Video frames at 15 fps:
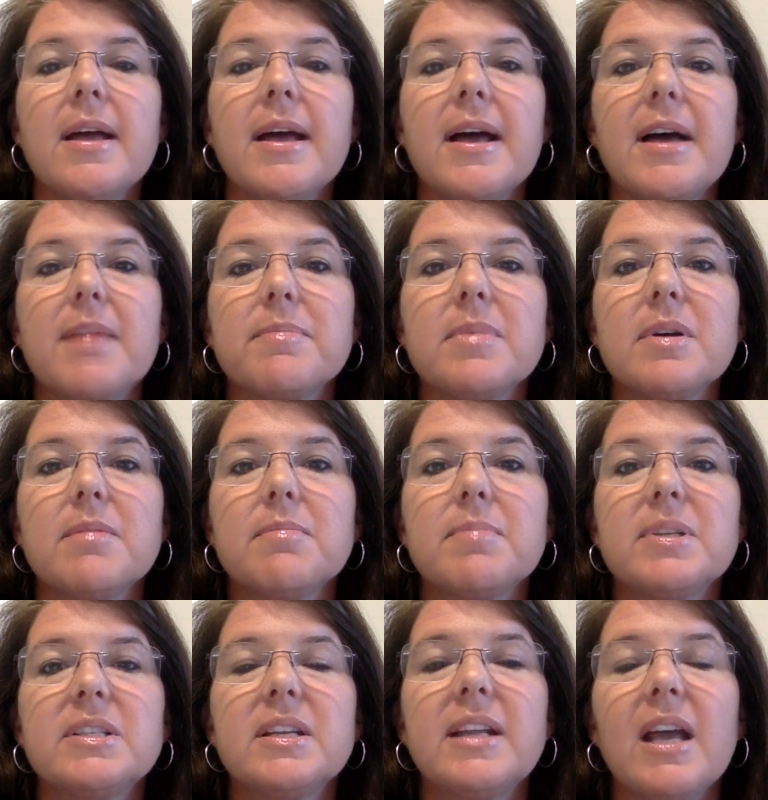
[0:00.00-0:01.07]

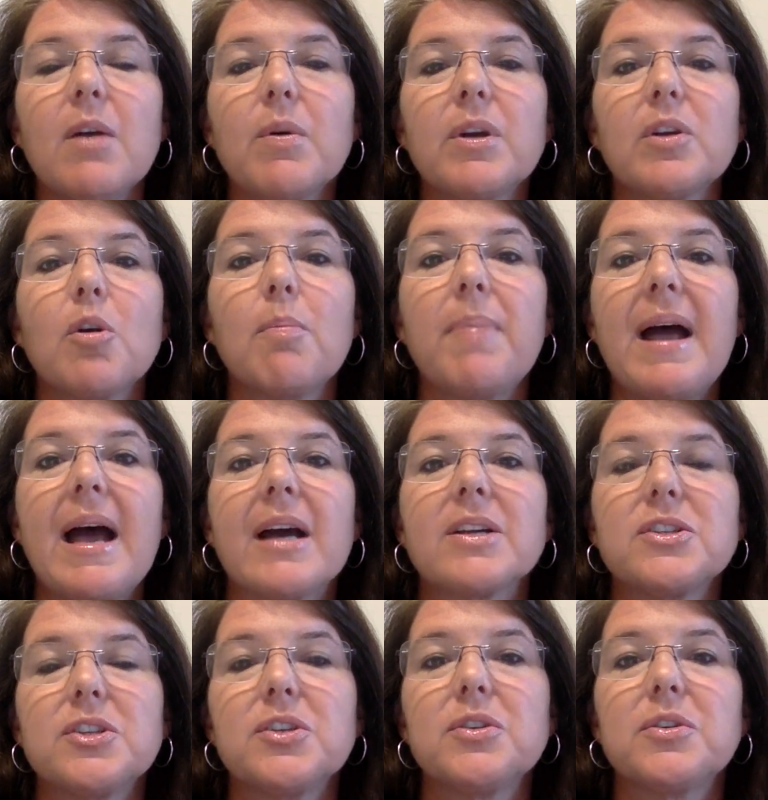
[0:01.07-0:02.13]
But today I want to go back
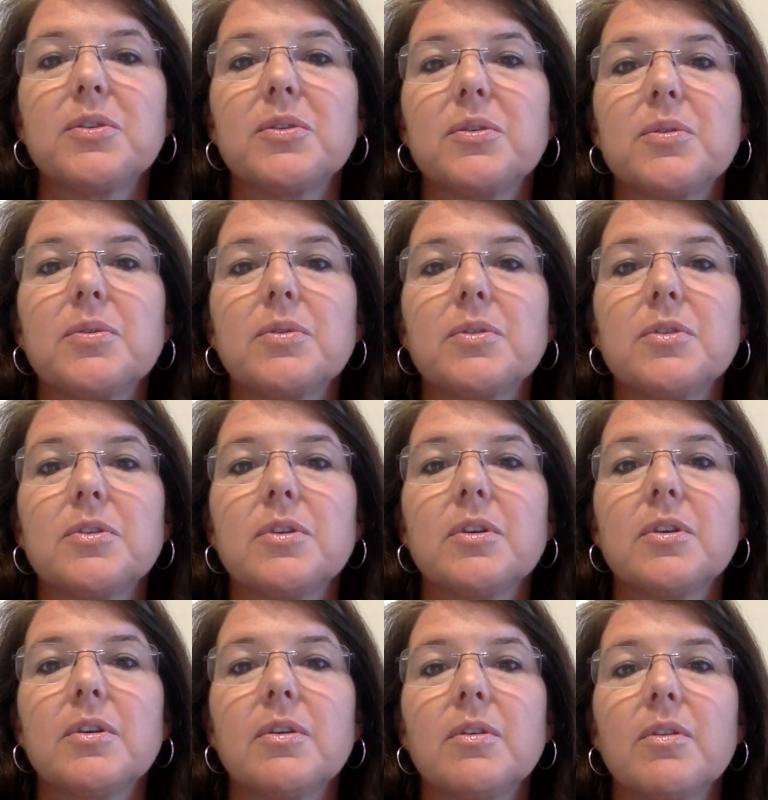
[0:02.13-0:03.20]
to
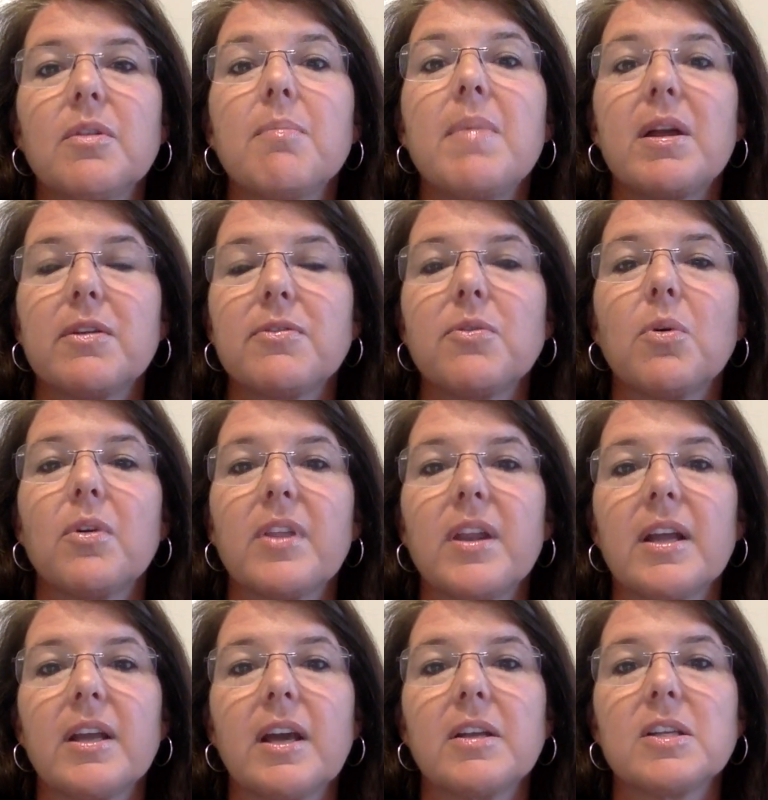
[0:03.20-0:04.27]
the metaphor that
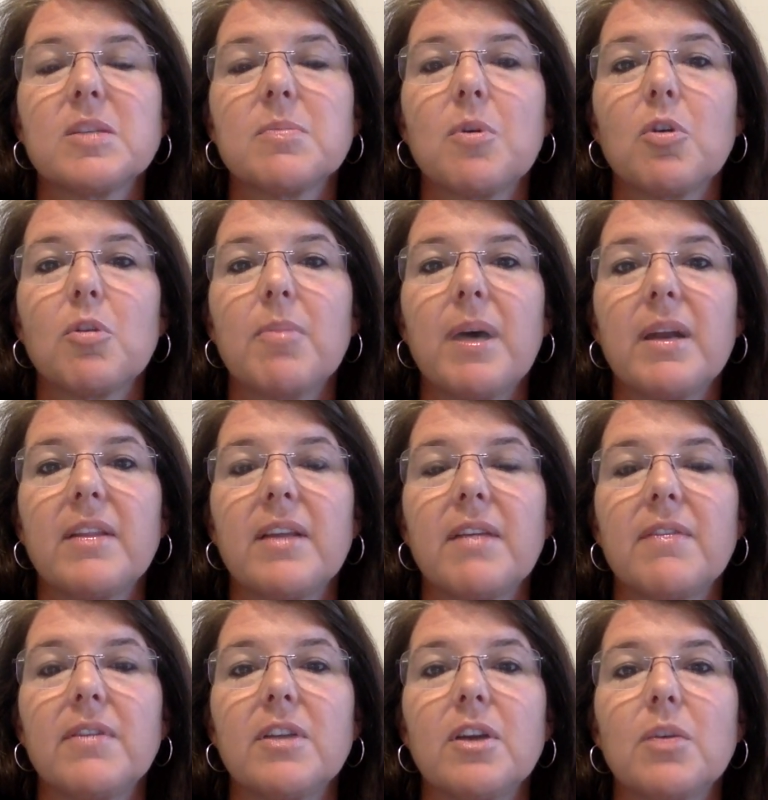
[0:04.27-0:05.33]
I kind of spoke about in
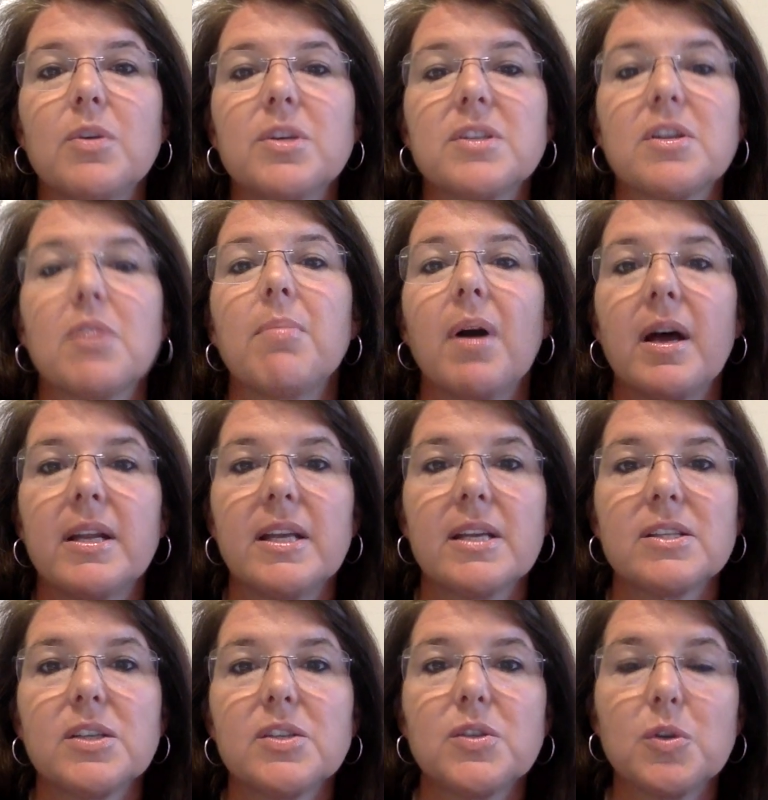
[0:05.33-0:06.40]
that video, which is our body
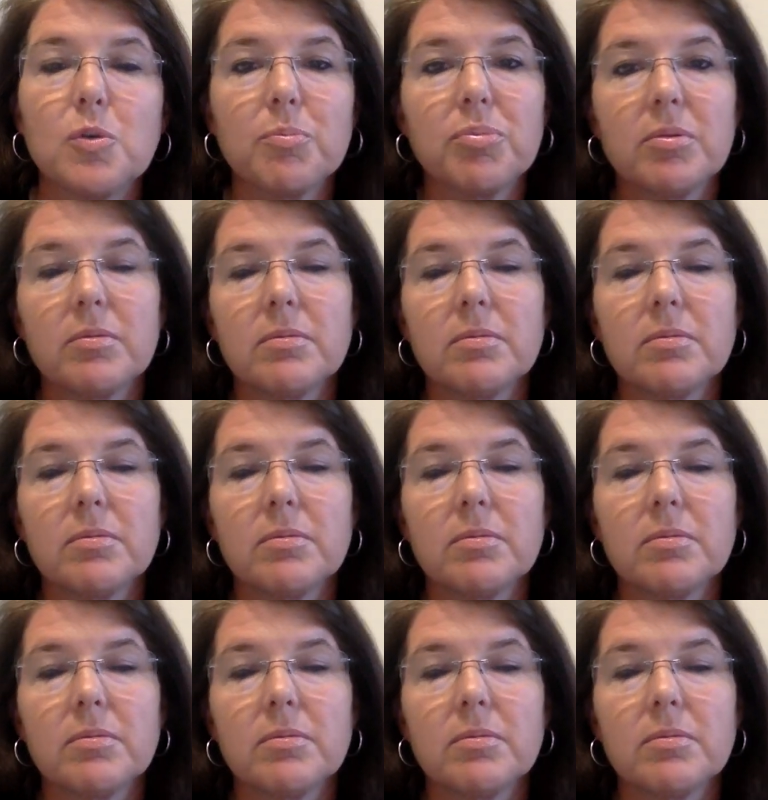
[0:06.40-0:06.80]
as a soup.